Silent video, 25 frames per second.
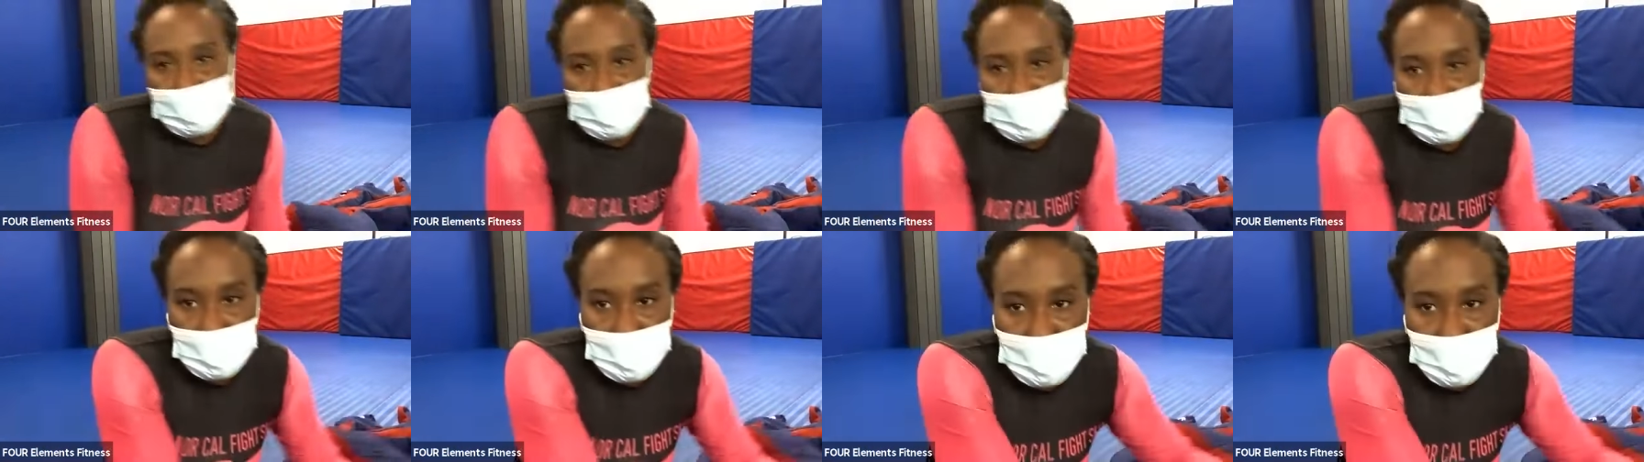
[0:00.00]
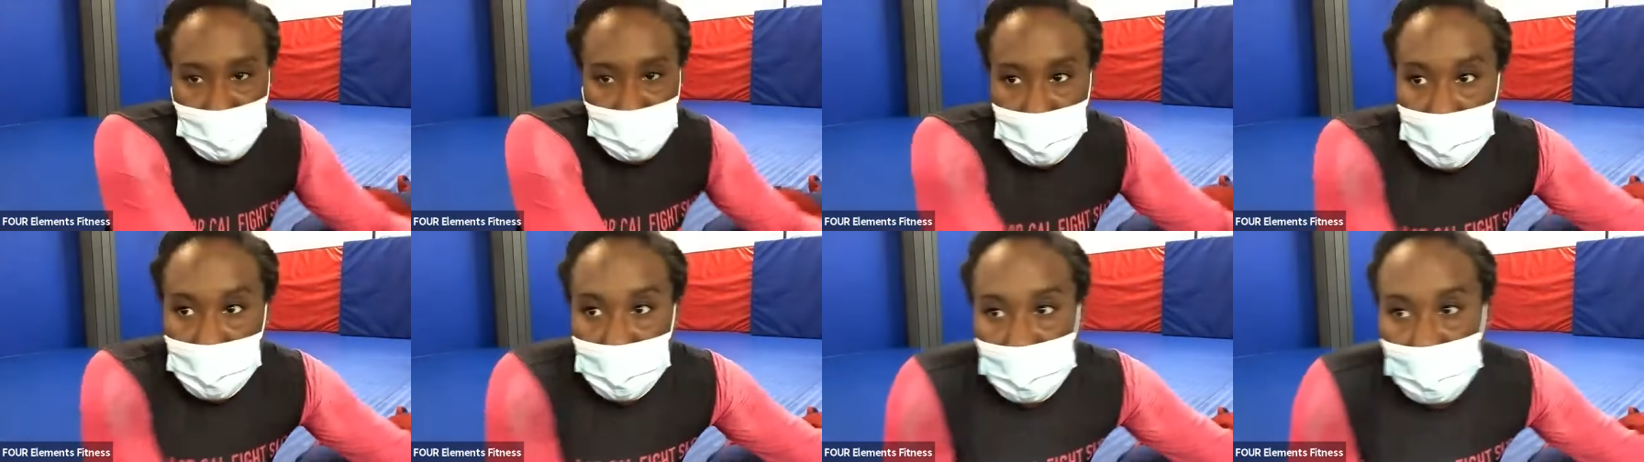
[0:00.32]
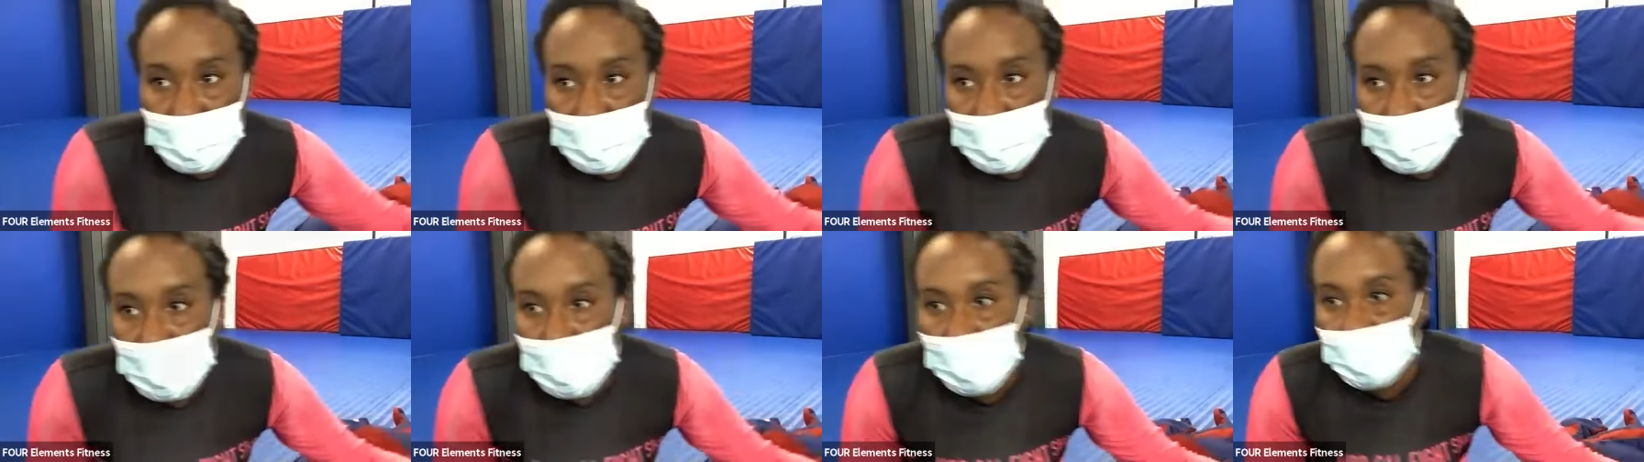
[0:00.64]
to the ground
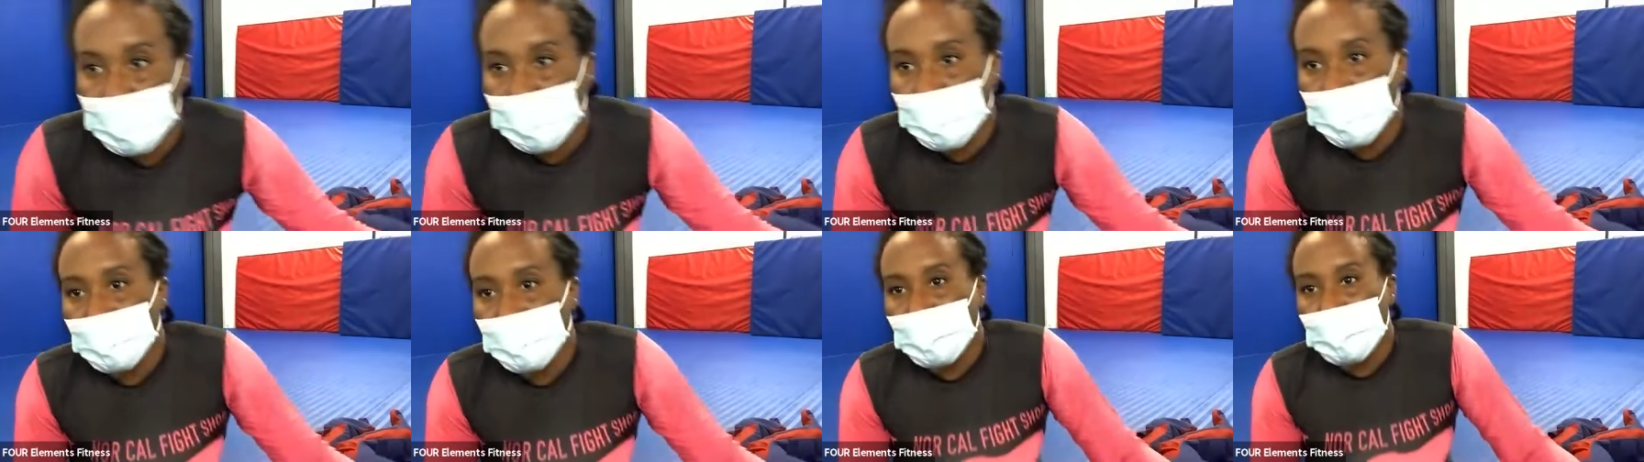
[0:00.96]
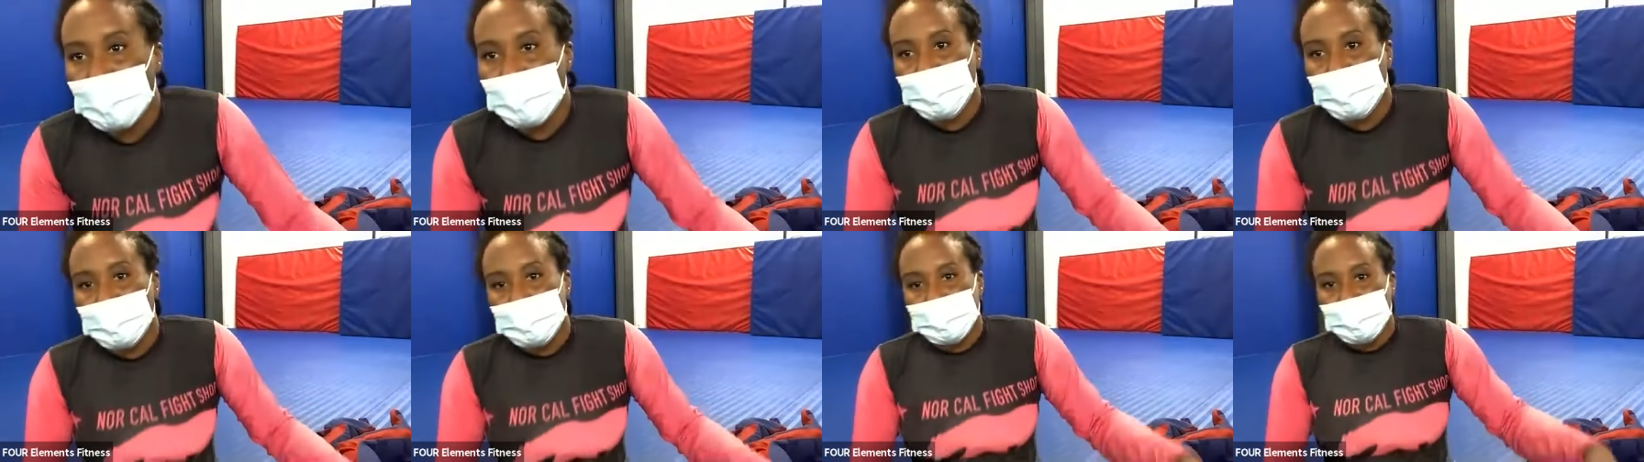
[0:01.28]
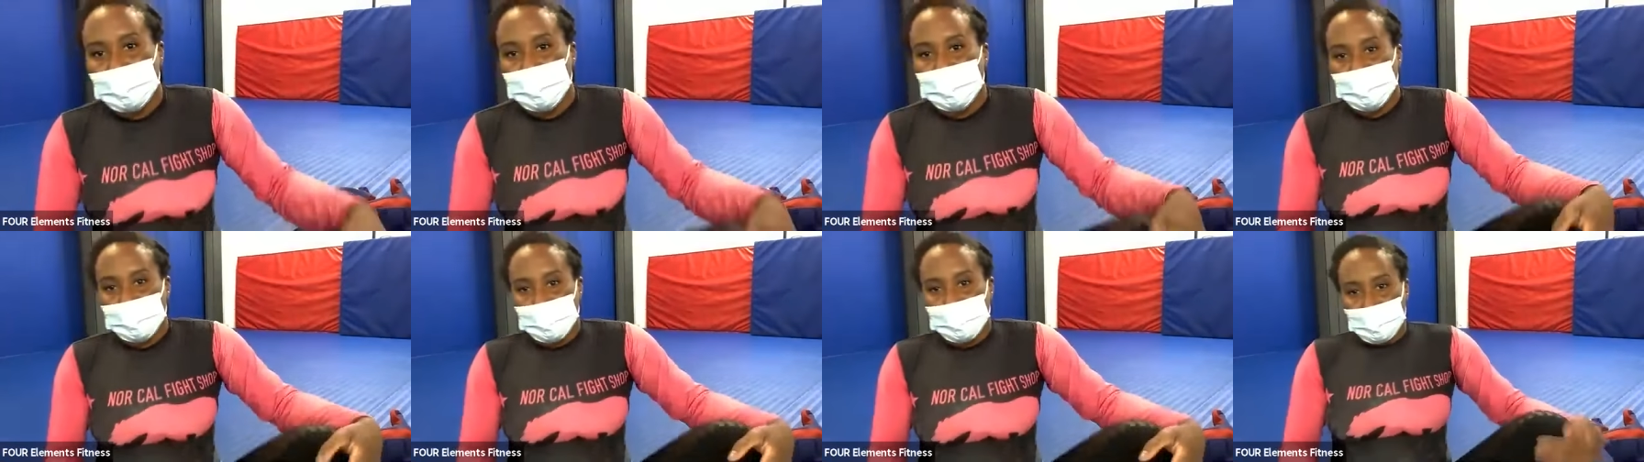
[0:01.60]
from that
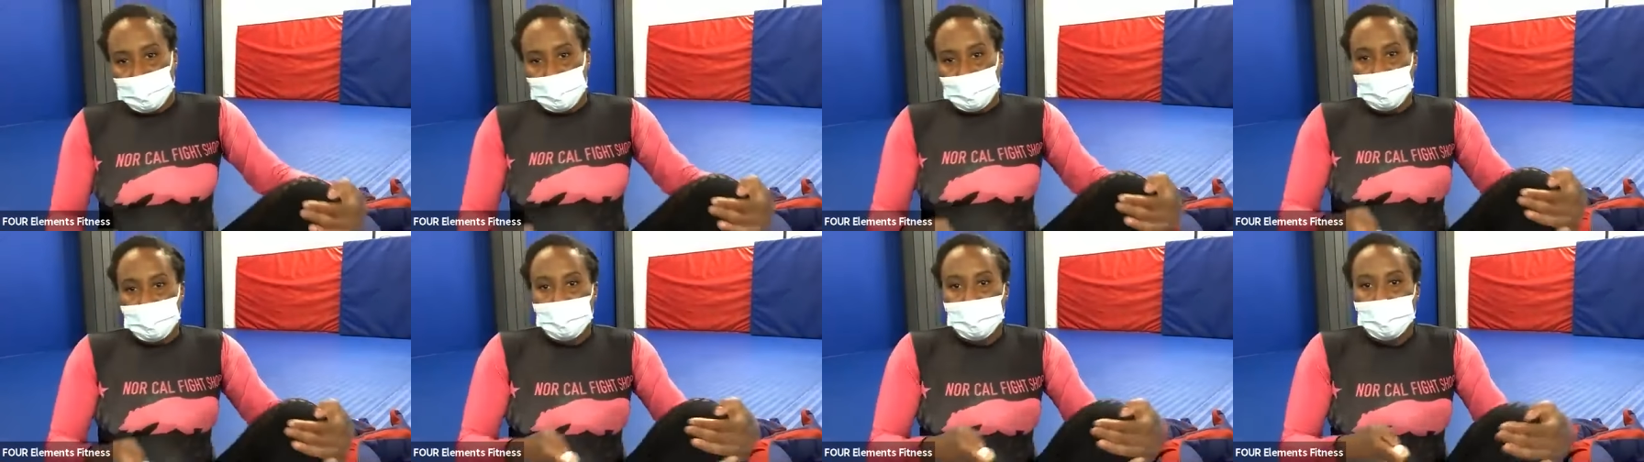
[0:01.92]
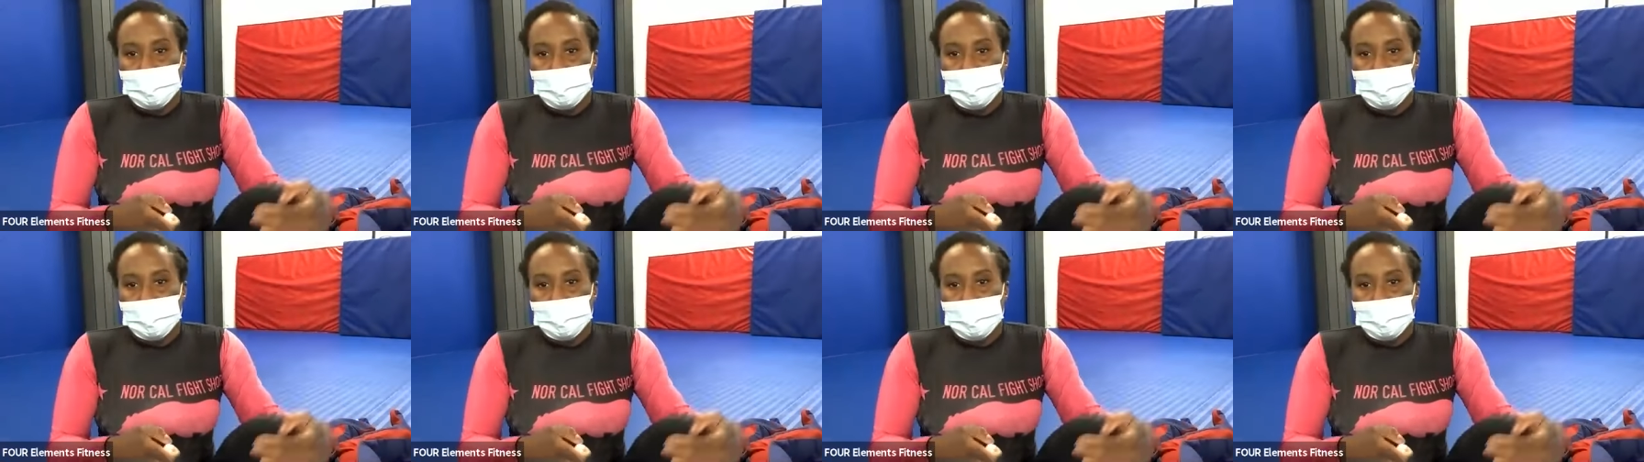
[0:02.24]
position.